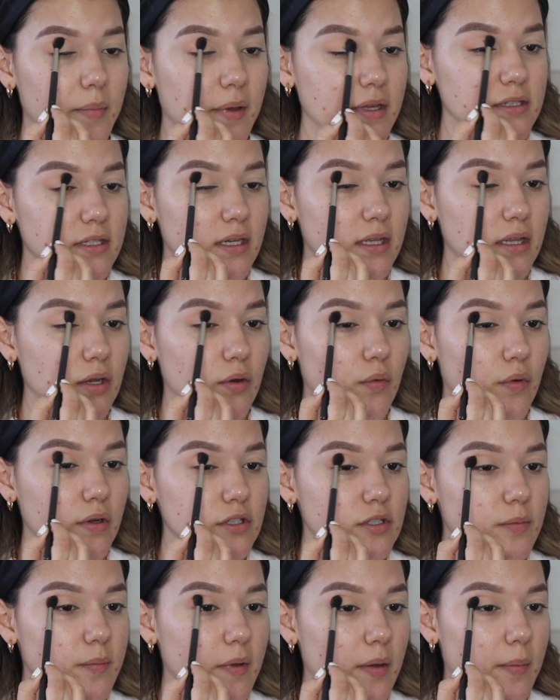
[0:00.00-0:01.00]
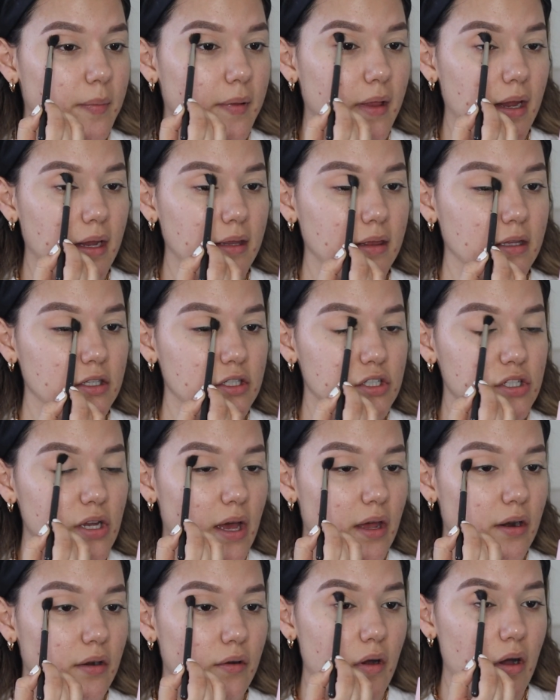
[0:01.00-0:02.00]
I'm basically going to be applying this
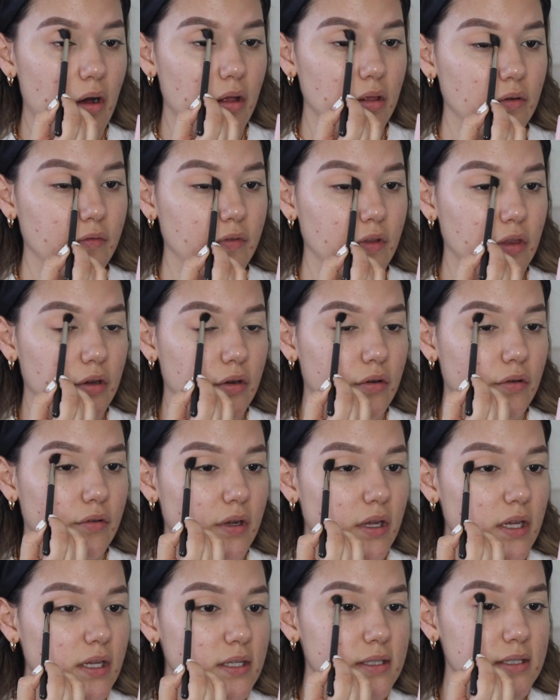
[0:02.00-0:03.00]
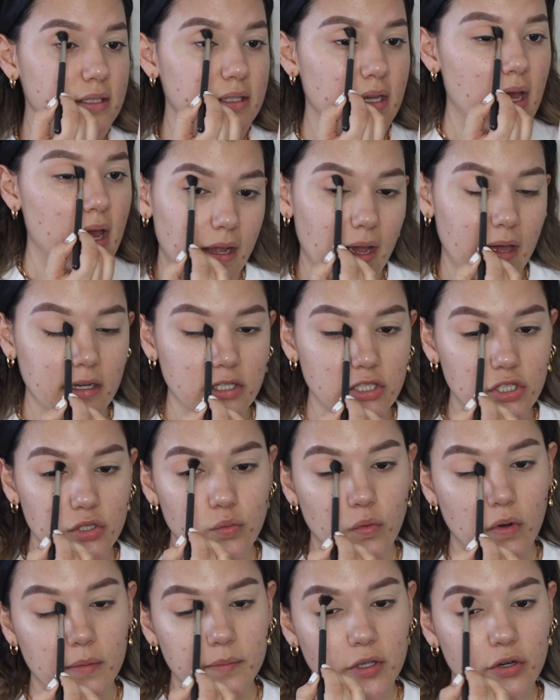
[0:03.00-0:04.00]
shadow all over the crease. Kind of
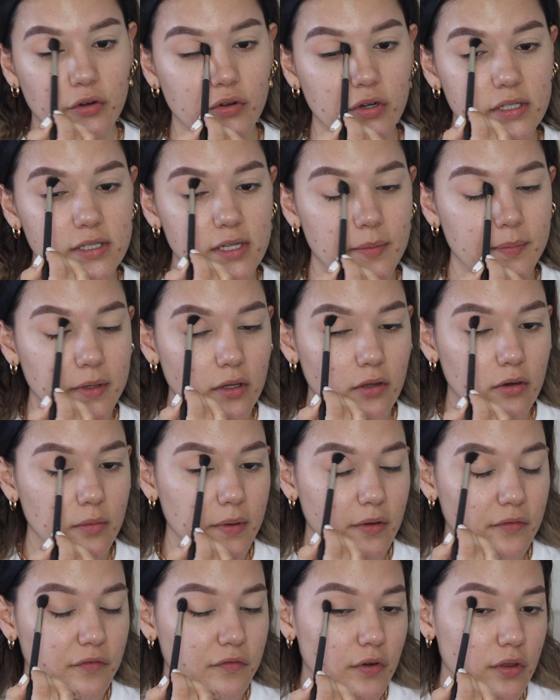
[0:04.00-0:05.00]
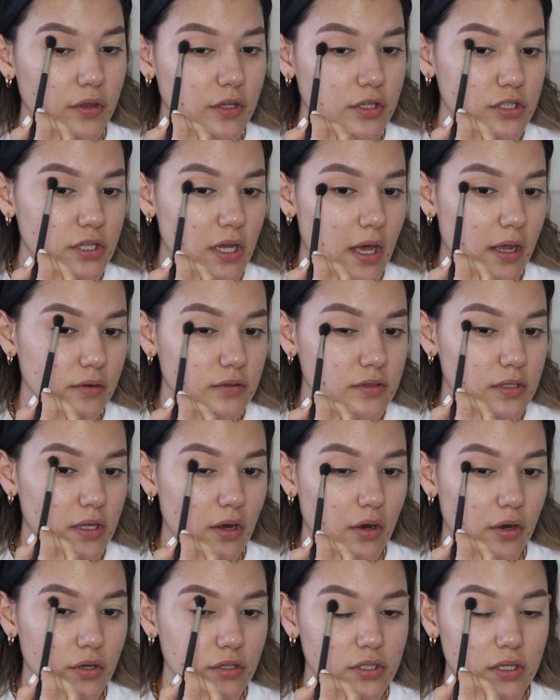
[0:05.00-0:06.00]
just warm the crease up a little bit for these shadows that
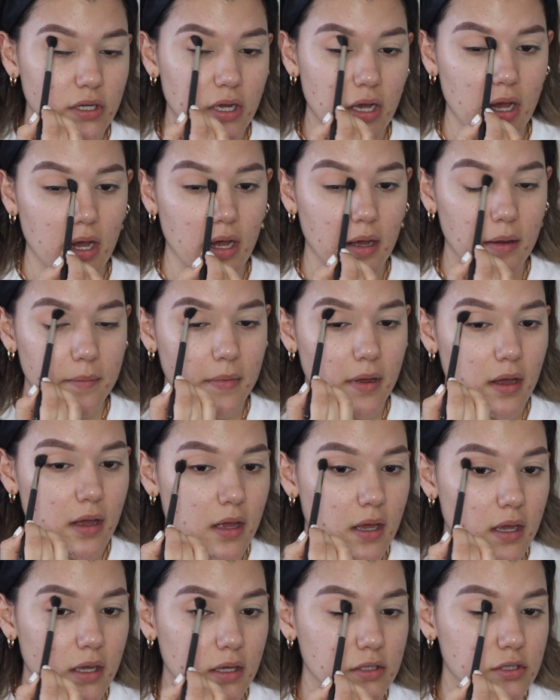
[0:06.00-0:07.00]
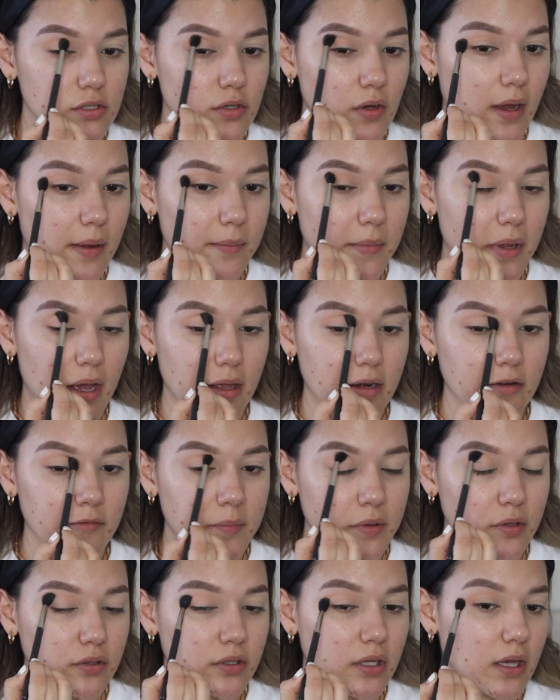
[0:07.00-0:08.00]
are to come. So I'm kind of
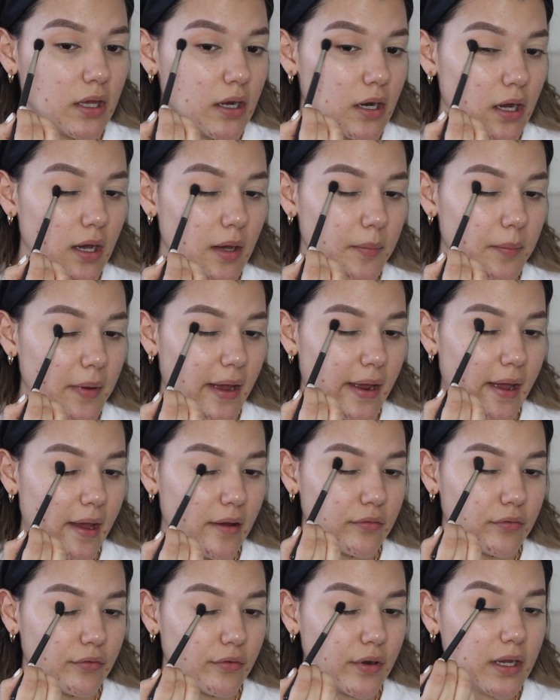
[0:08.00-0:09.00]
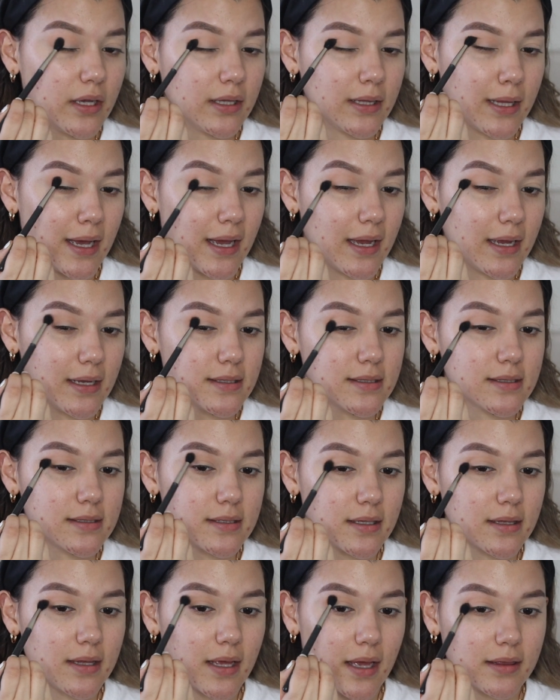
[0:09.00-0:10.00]
building it up. I have
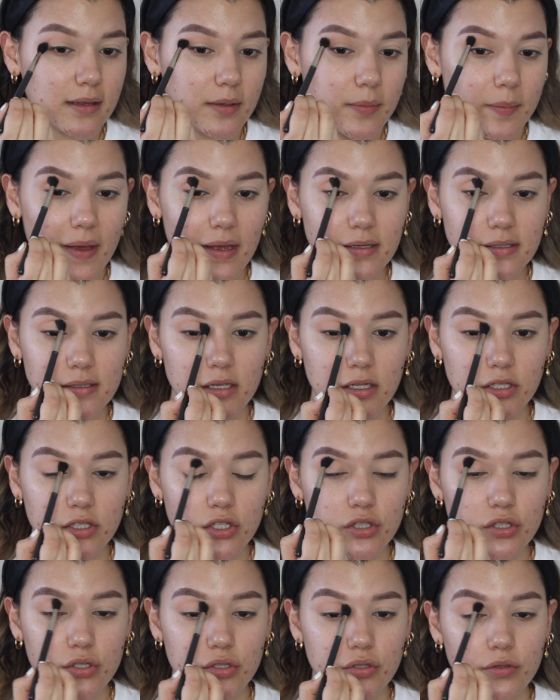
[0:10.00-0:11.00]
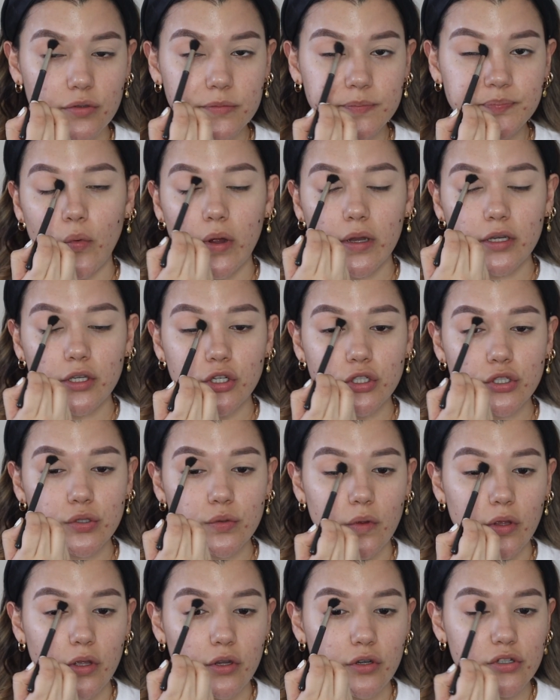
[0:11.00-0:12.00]
realized that the best thing to do when you're
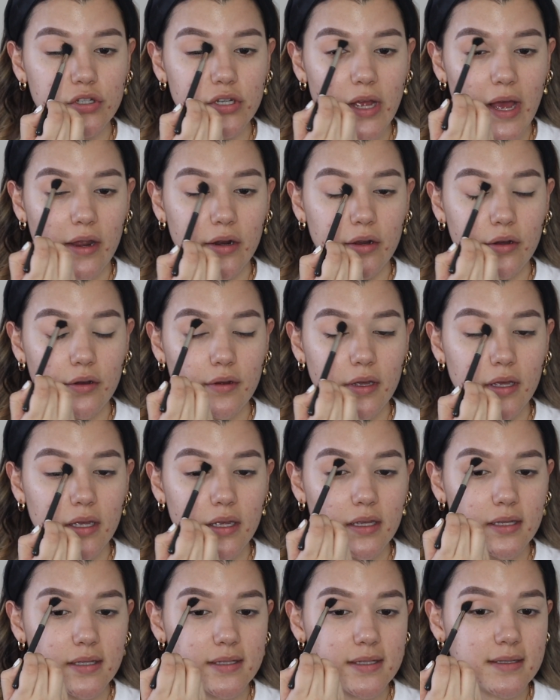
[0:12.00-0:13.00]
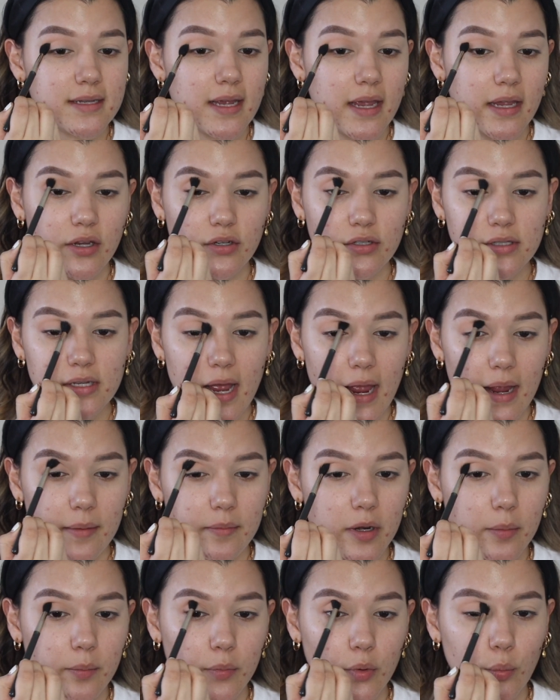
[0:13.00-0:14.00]
doing your shadow is take your time,
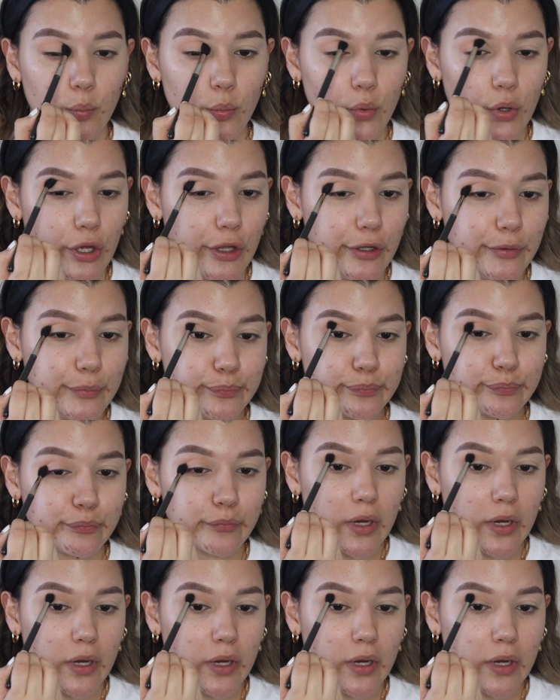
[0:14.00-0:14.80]
number one.